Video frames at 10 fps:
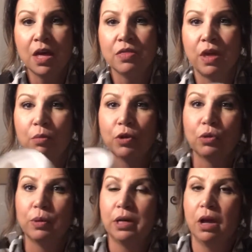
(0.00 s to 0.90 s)
They were
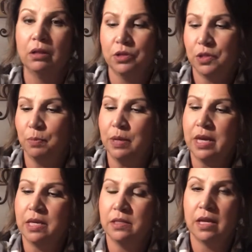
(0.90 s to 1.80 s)
$3 a
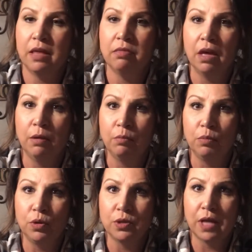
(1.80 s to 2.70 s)
piece in the
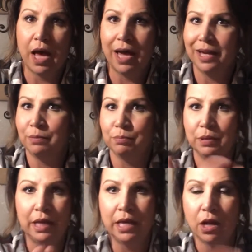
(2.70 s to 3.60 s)
Bullseye
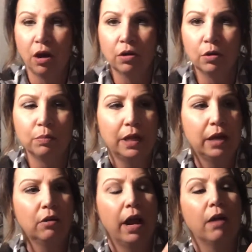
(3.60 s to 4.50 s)
play yard or
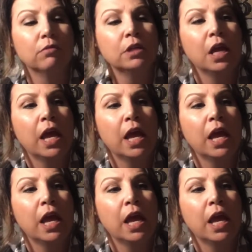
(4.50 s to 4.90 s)
playground.